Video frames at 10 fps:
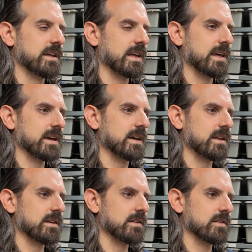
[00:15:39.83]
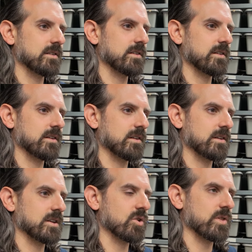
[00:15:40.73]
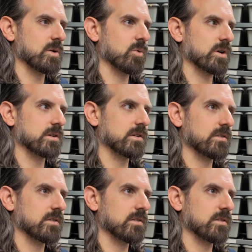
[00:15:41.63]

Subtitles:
and you know, they weren't